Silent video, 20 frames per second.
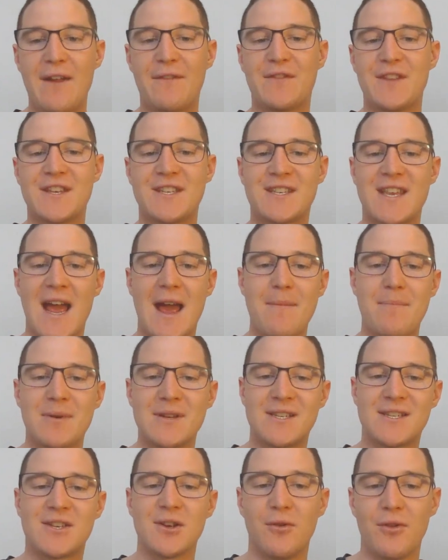If the stamp
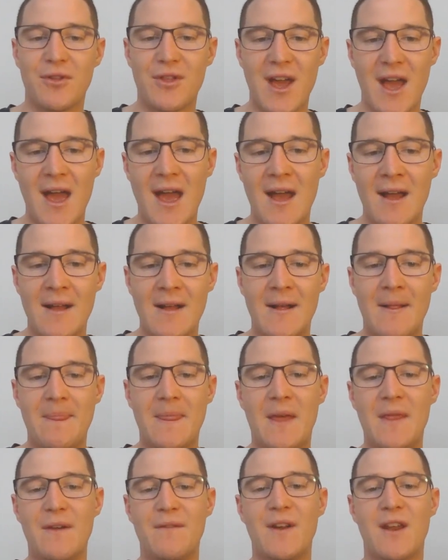is still there,
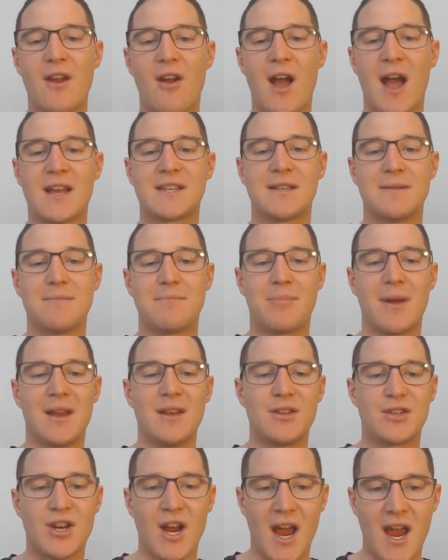then the video hasn't
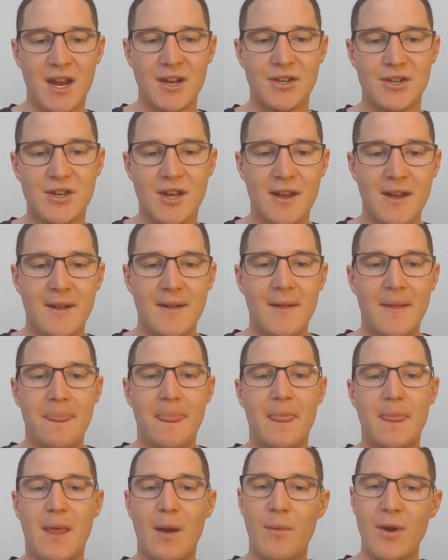been changed.
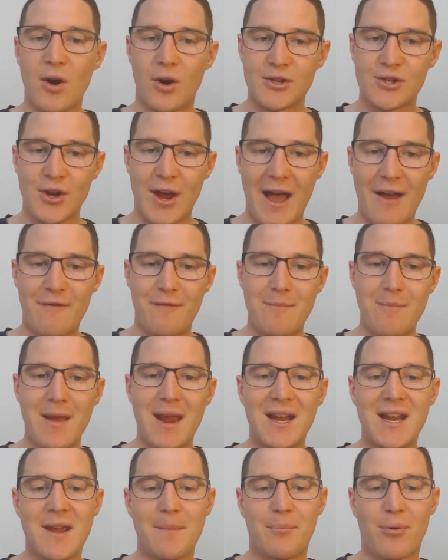Then we also have
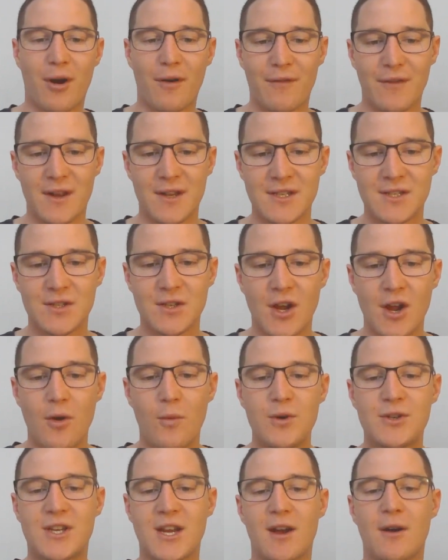media provenance,
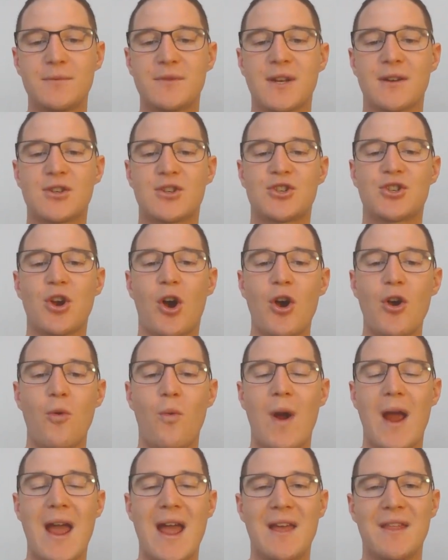which helps us show
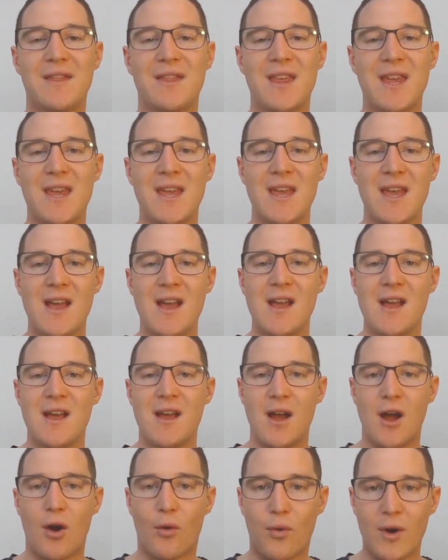where the
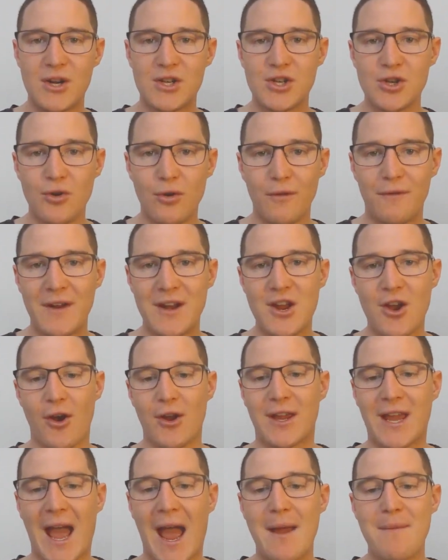original video
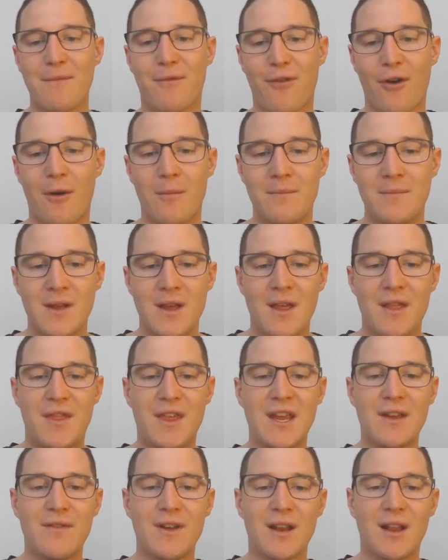came from.
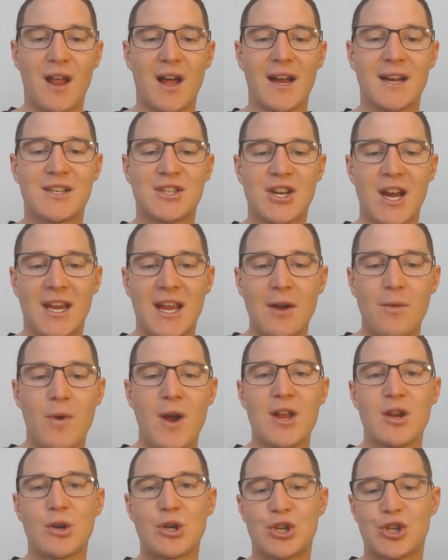Think of it like checking
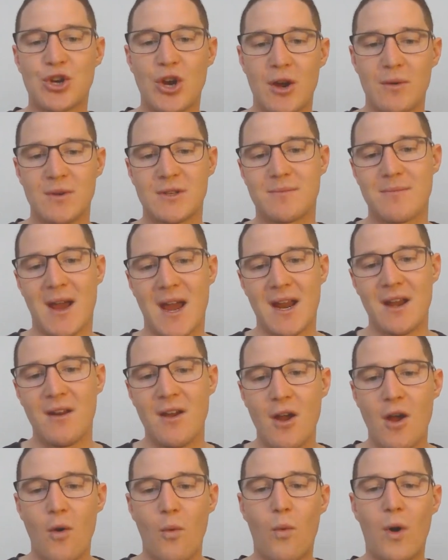where your shirt was made.
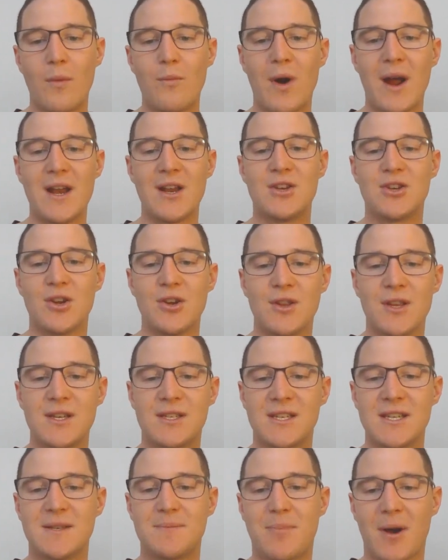One way to do
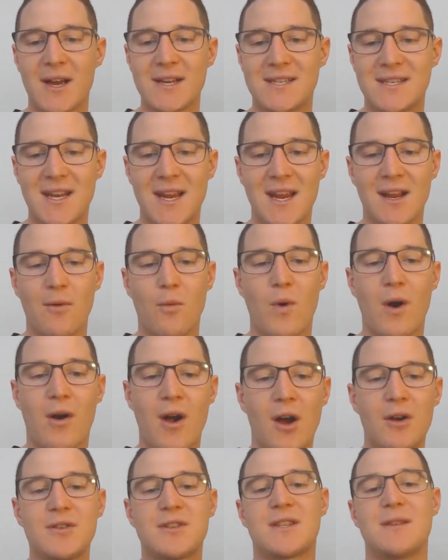this is by seeing where
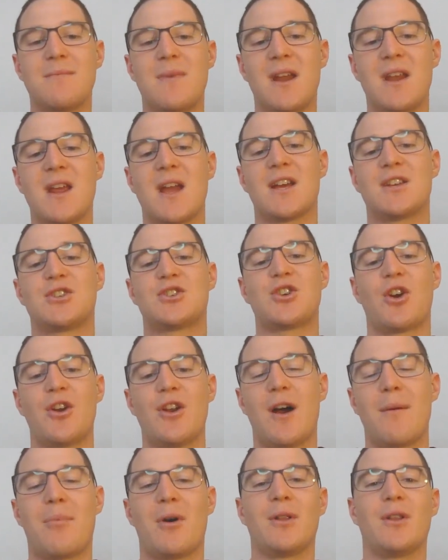else the media has
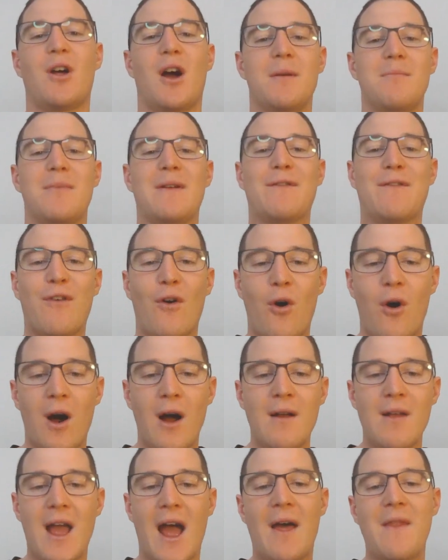shown up online
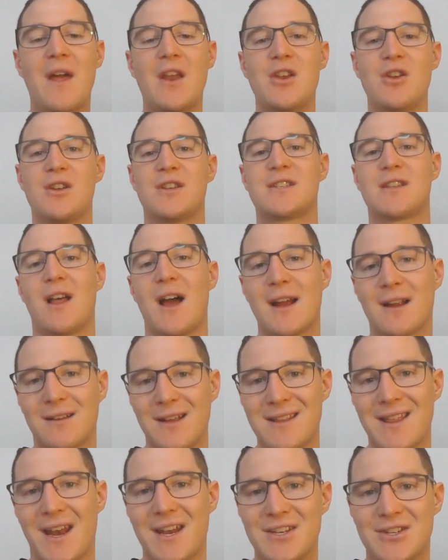before, and then it's
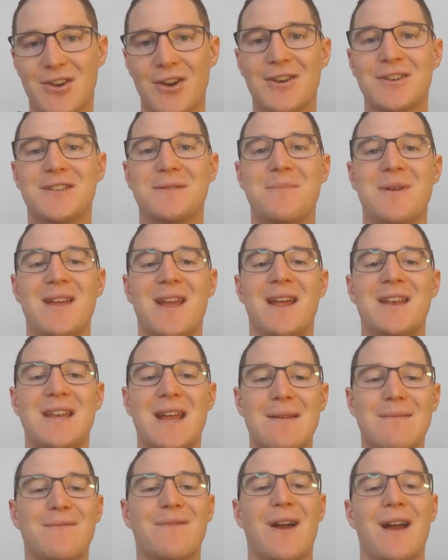likely that it's going to be a
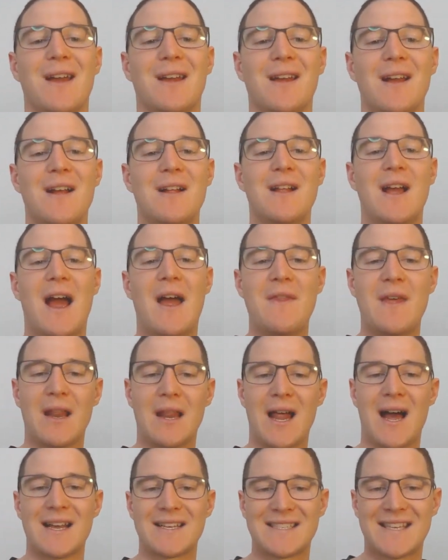deepfake. And then
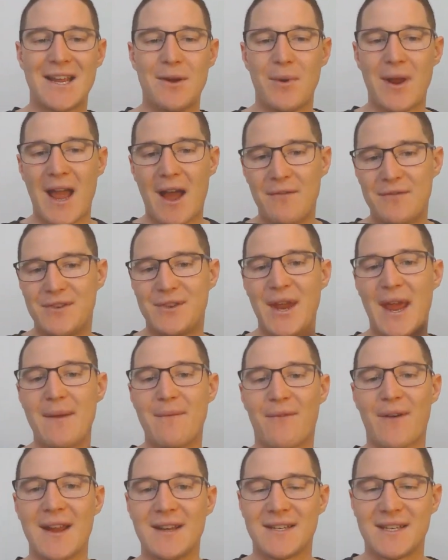lastly, we have
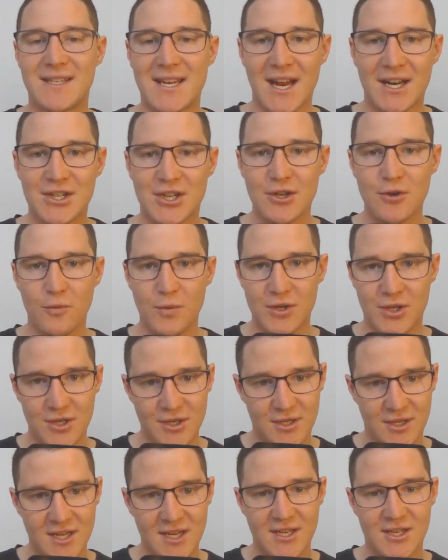deepfake detection, which
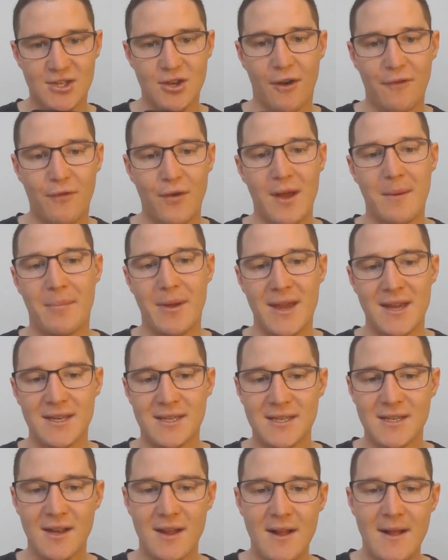is the software
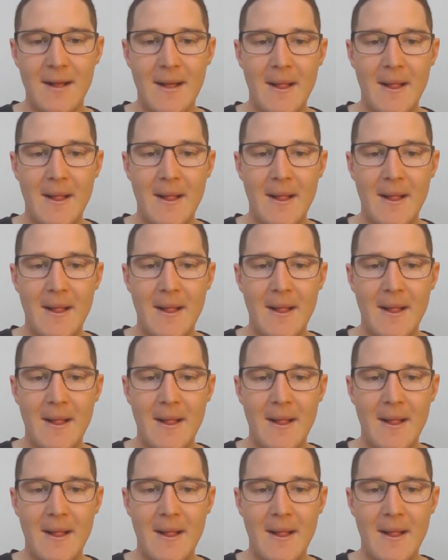piece.